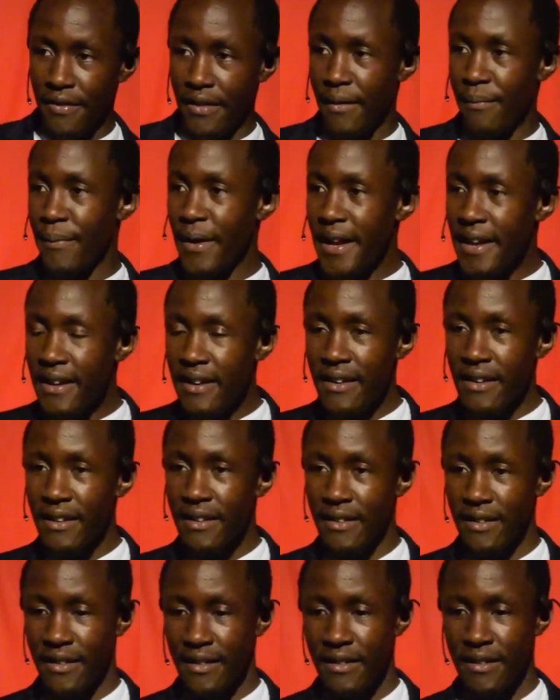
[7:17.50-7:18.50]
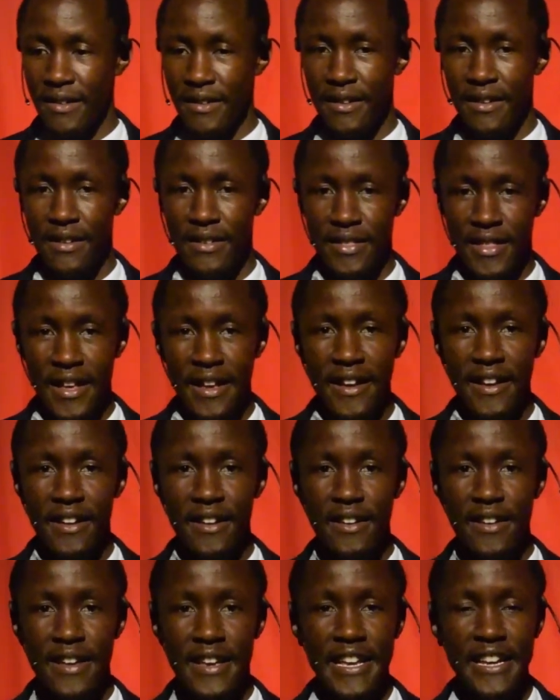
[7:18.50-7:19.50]
main
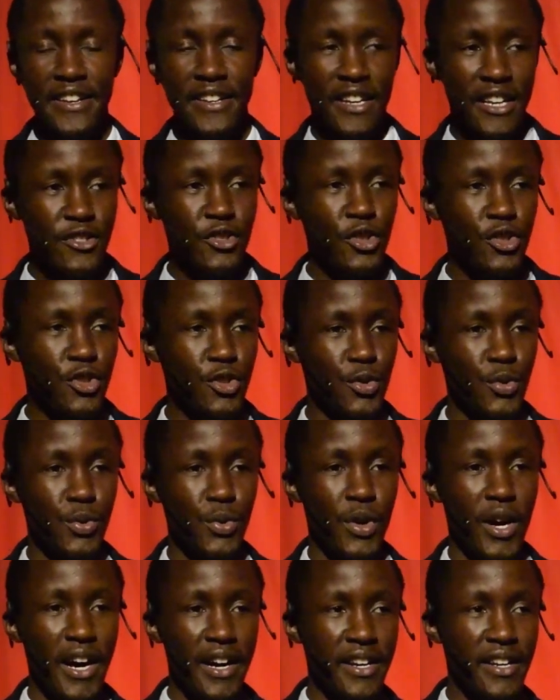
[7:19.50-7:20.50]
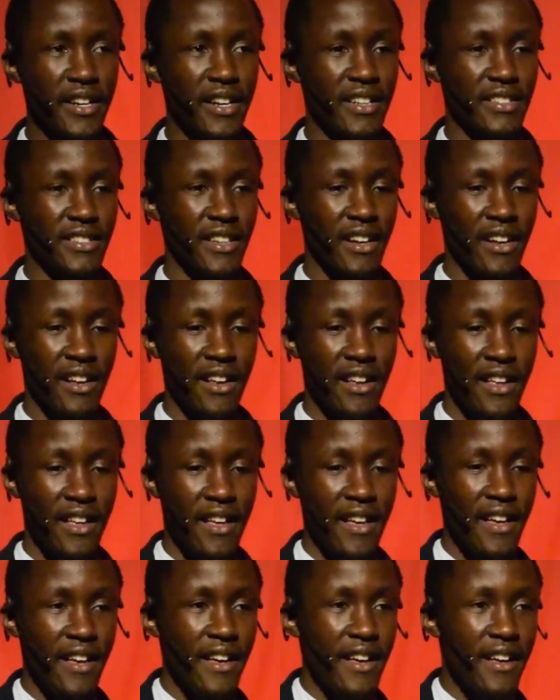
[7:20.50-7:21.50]
thing in relation to agriculture,
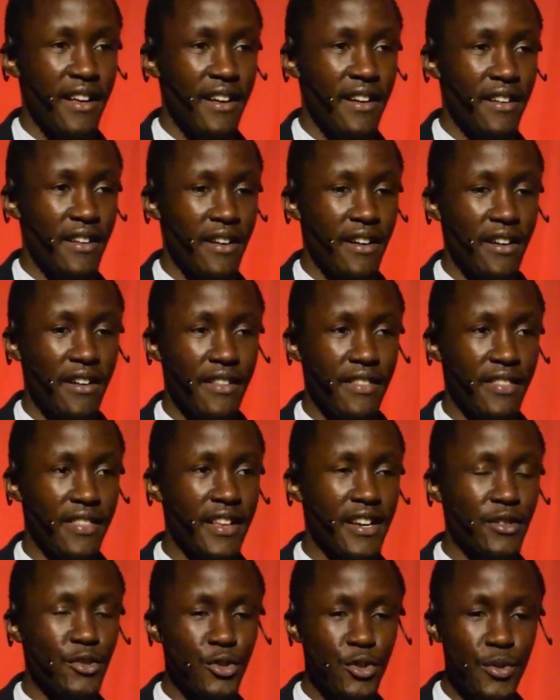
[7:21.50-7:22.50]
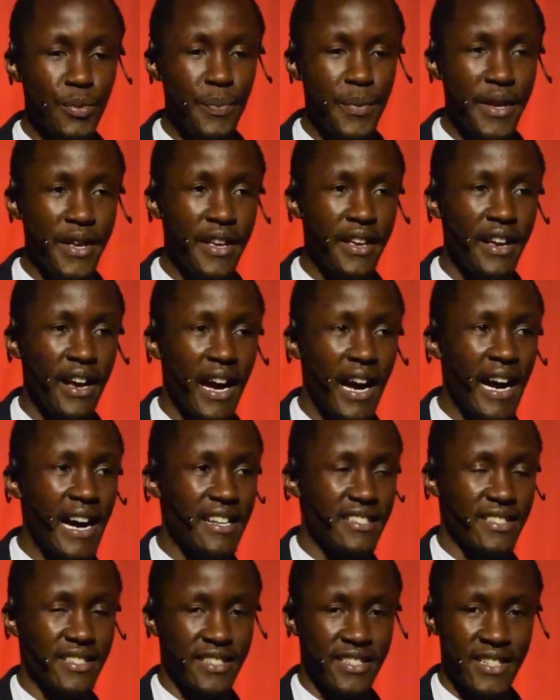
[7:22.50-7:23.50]
there should be a
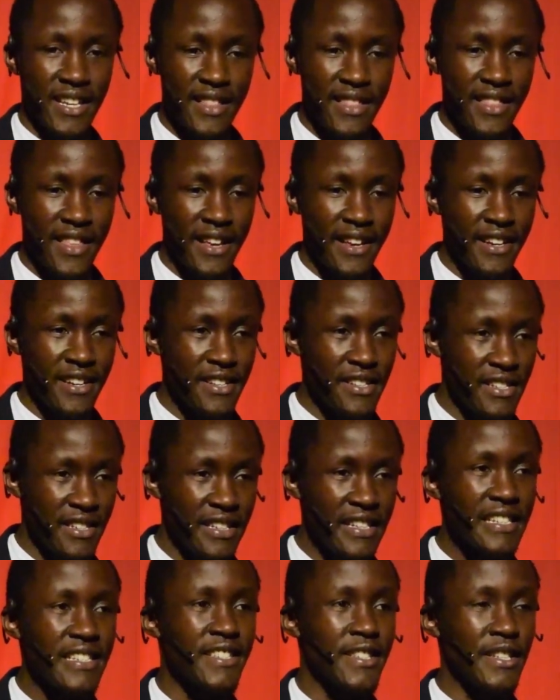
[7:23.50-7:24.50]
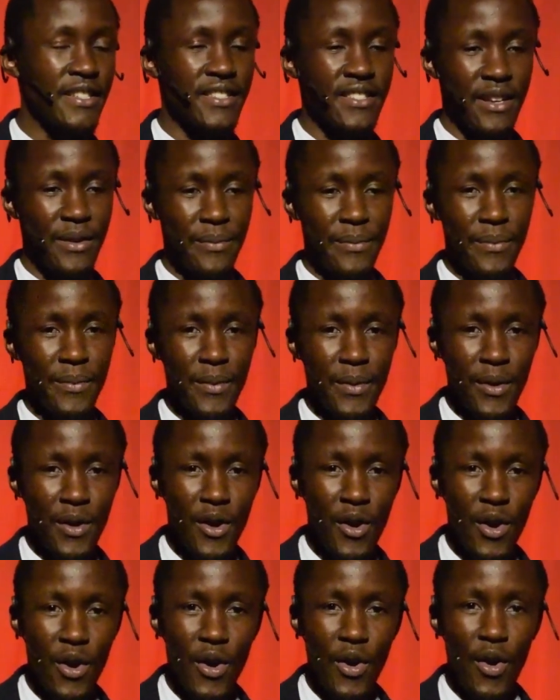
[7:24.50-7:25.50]
strengthened system
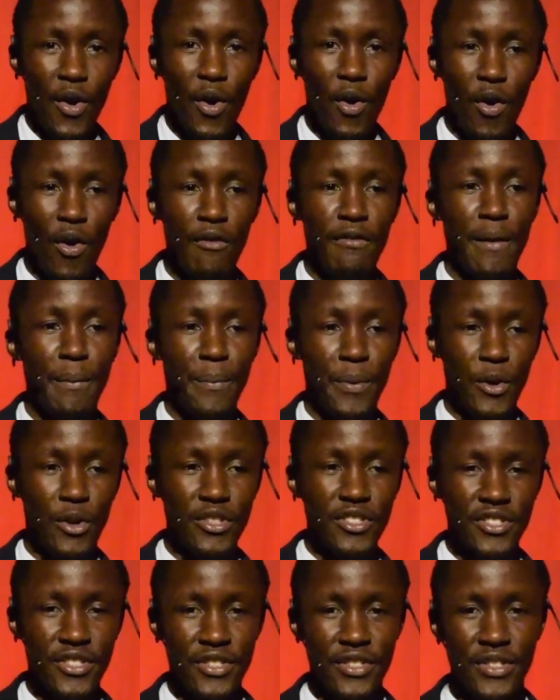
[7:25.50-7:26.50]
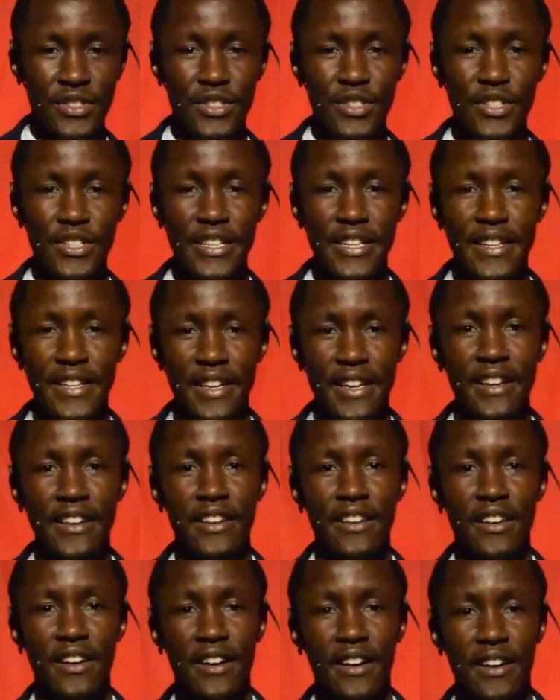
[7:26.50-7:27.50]
of approach in
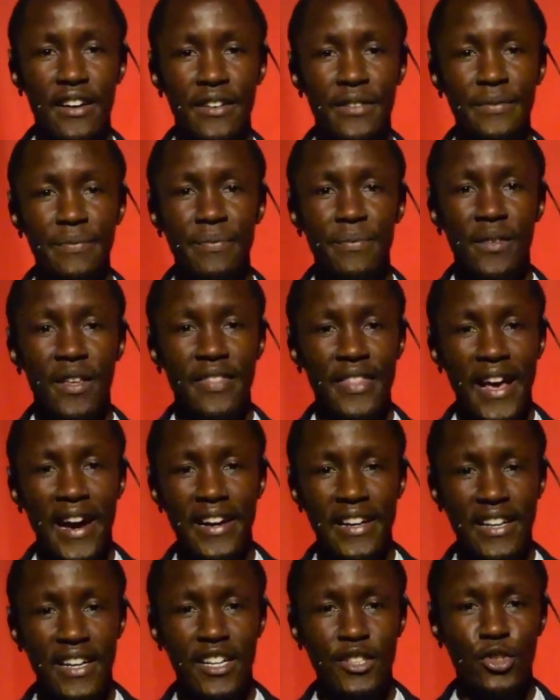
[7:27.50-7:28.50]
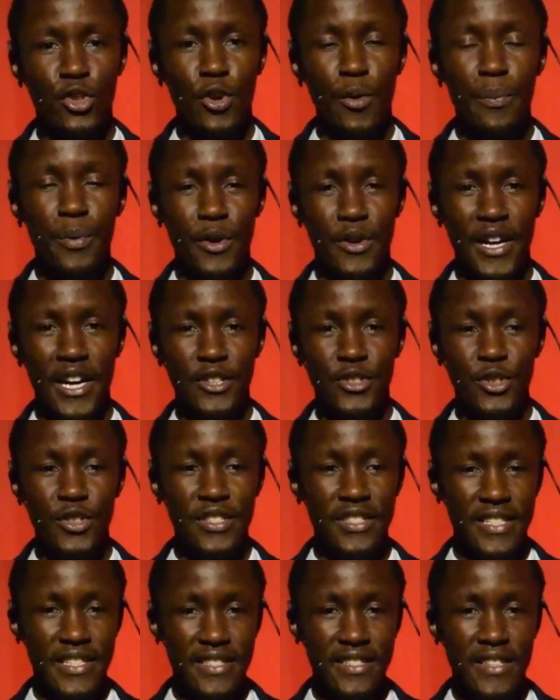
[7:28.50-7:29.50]
the agricultural production
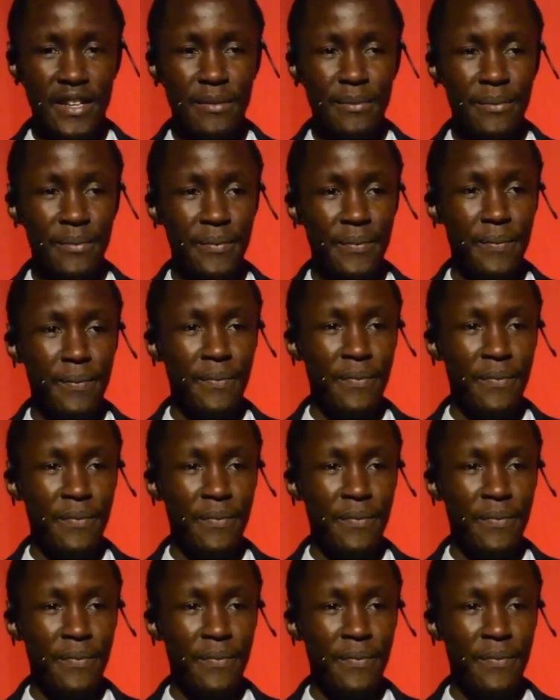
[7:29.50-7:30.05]
system,